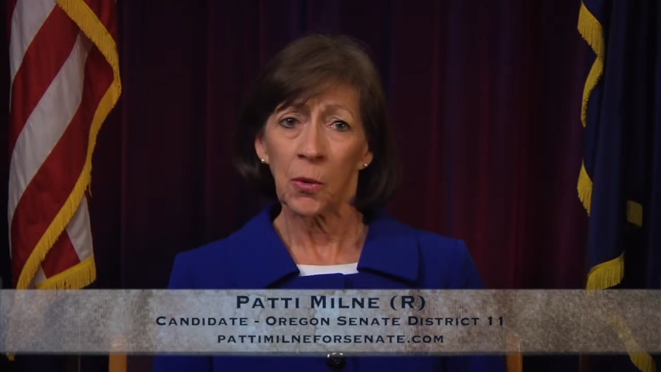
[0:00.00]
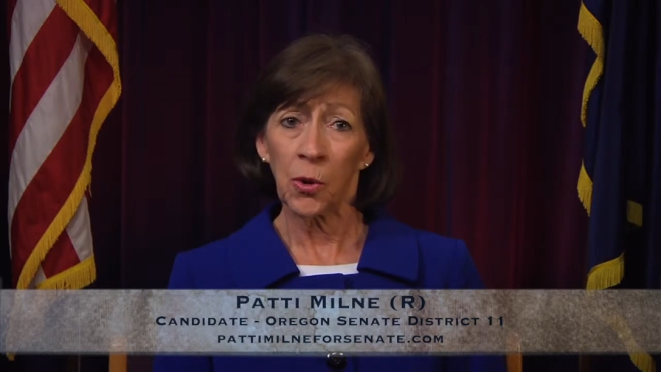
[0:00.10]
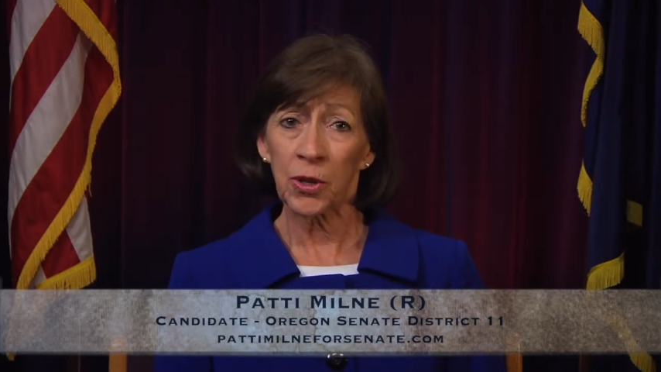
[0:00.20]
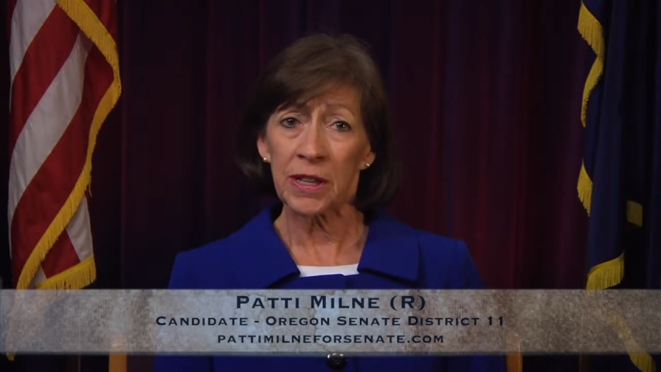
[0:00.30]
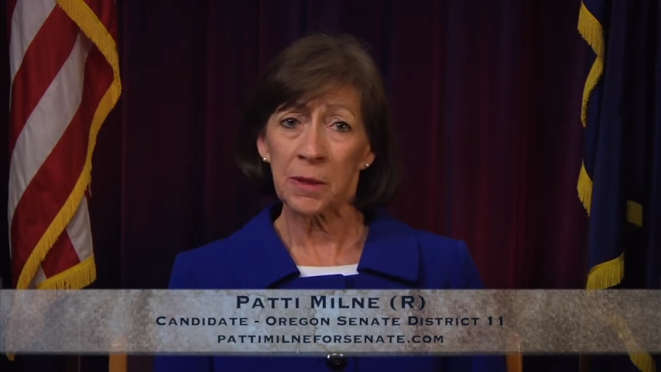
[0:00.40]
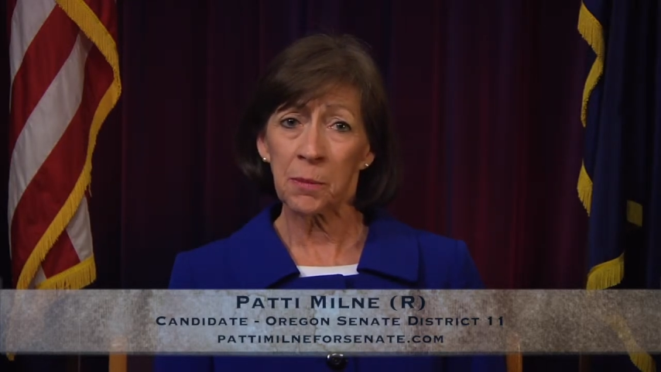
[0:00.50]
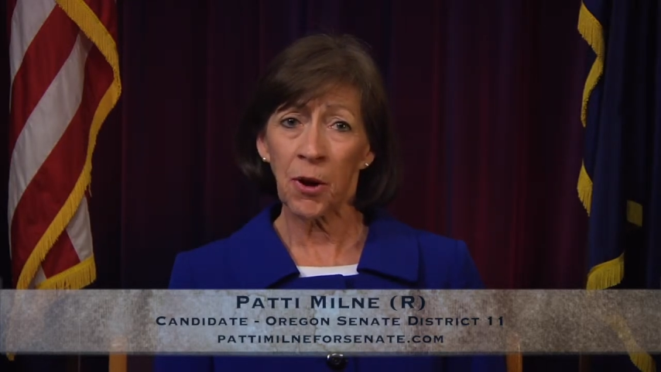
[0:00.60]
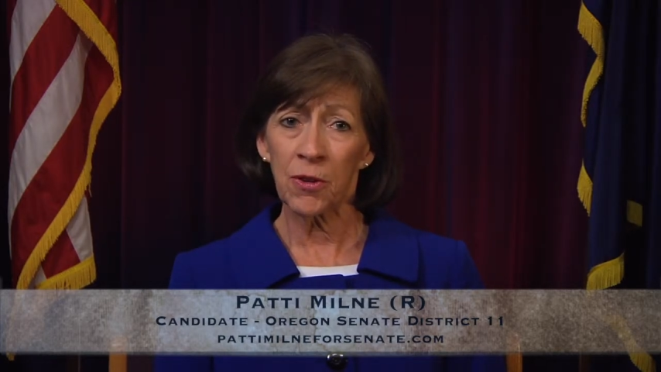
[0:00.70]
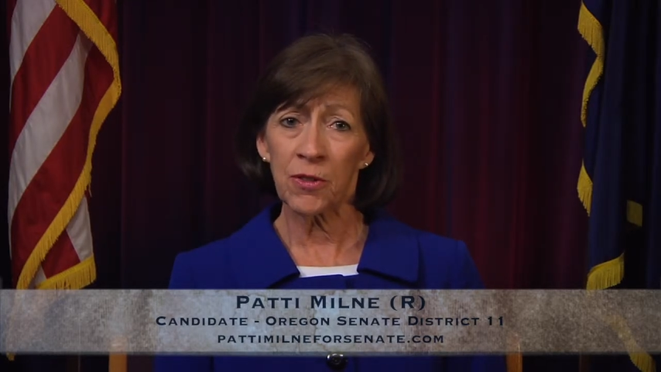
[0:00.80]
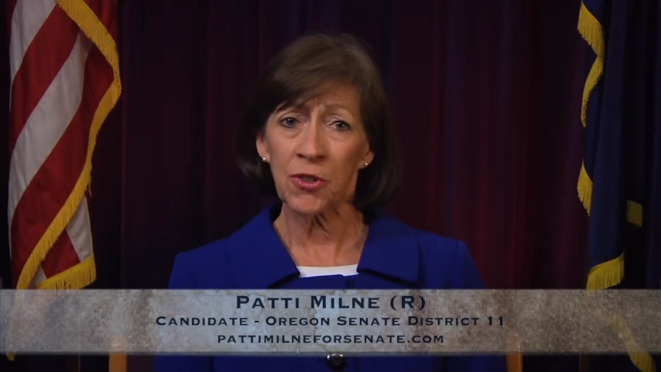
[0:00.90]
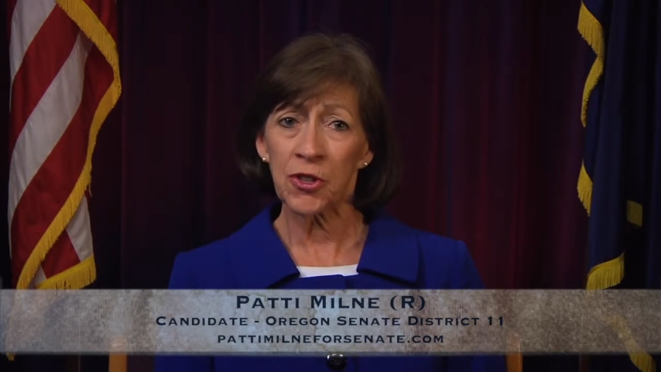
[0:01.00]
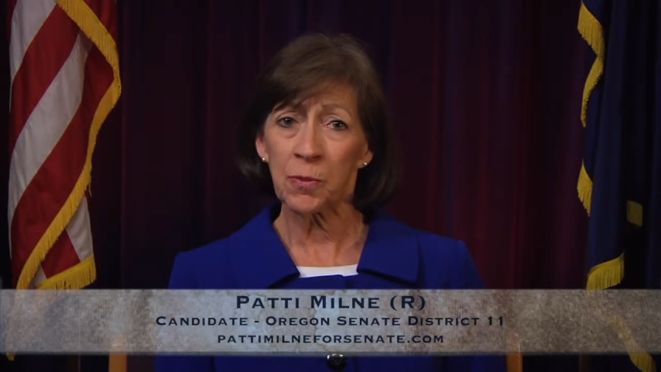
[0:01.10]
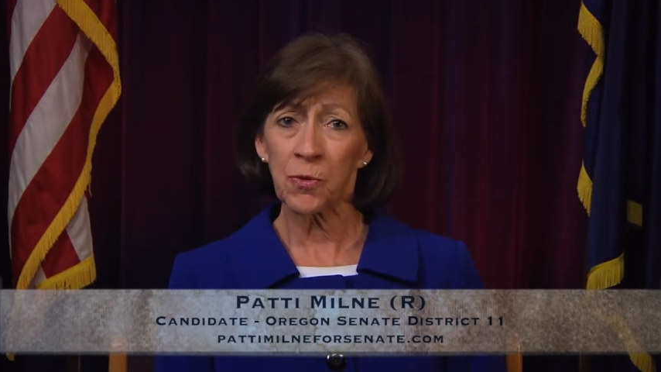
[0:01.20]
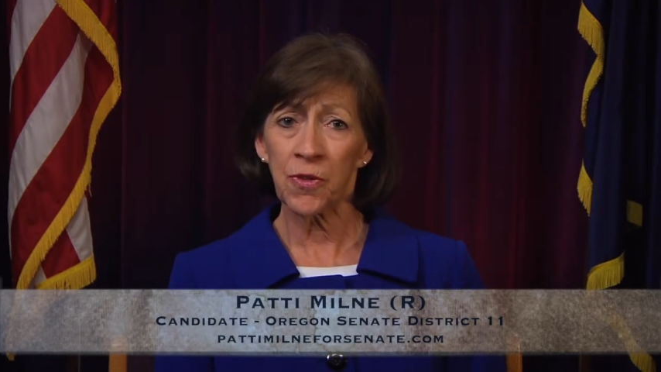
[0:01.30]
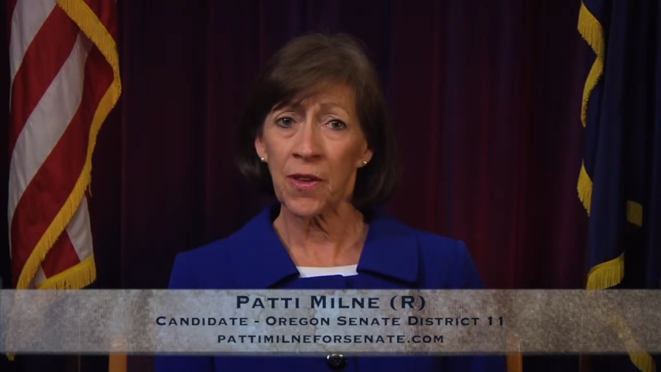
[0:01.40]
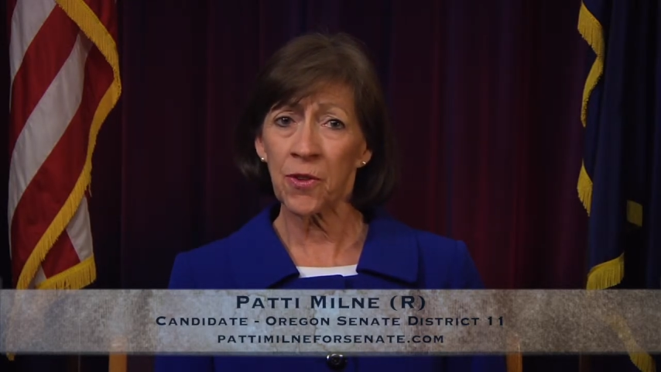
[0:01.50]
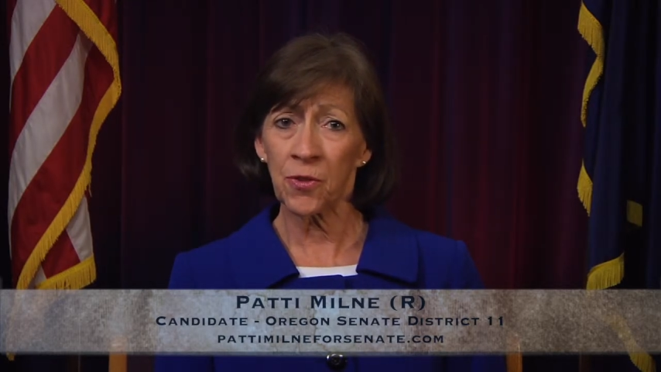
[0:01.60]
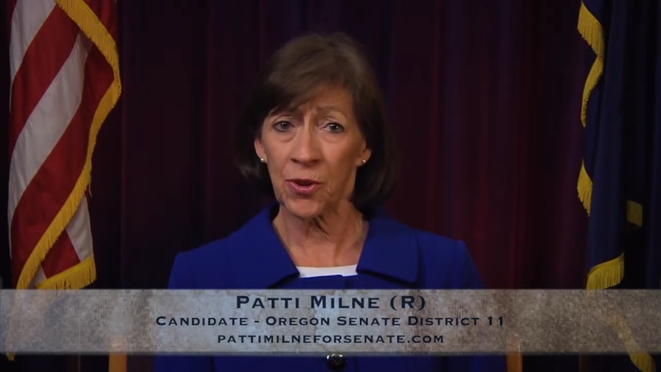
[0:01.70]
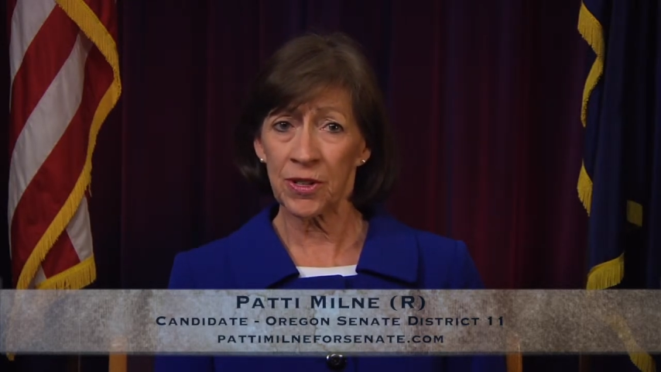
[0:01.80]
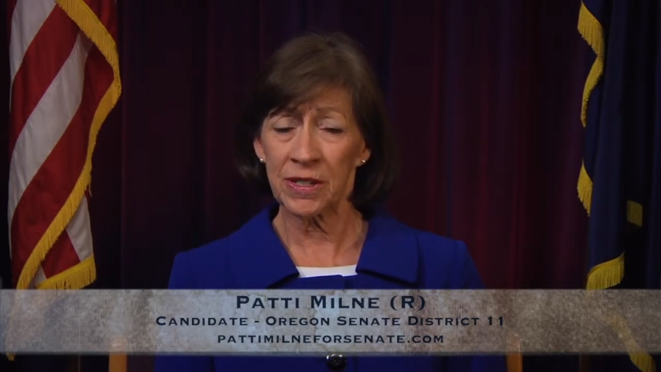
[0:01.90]
Working in partnership with other
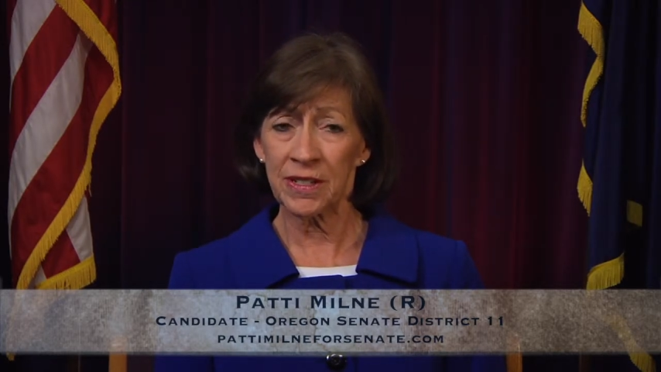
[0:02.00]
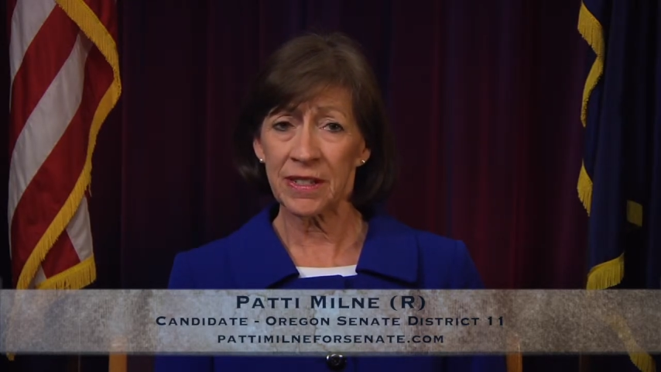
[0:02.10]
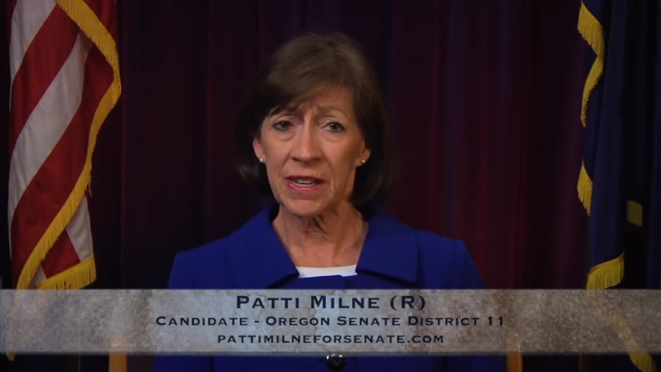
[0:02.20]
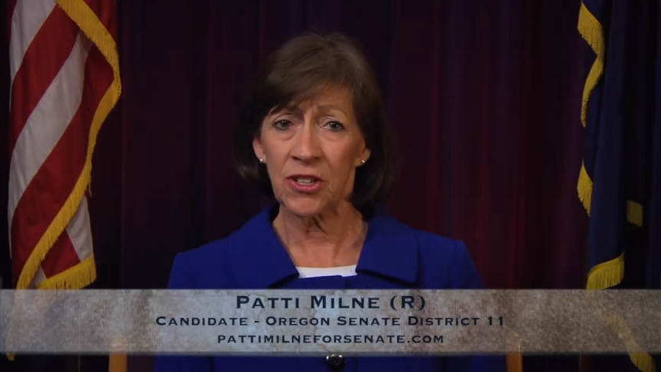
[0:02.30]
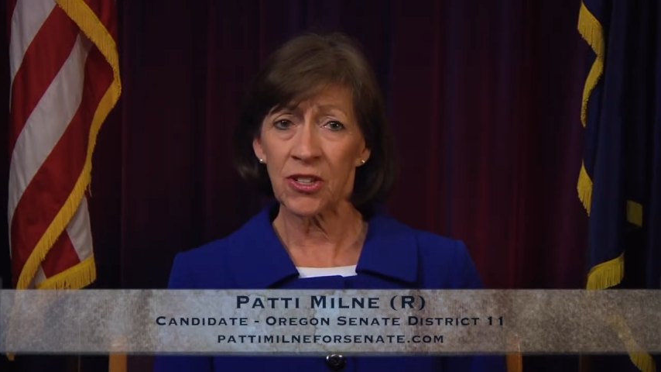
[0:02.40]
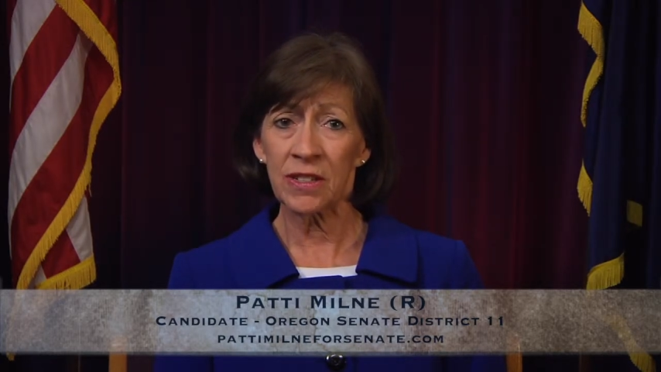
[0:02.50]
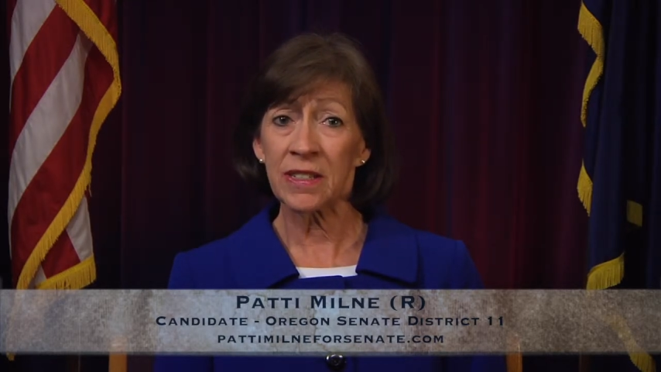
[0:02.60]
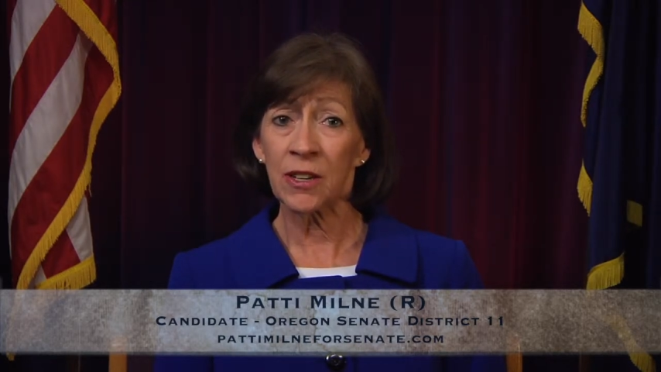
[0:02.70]
organizations,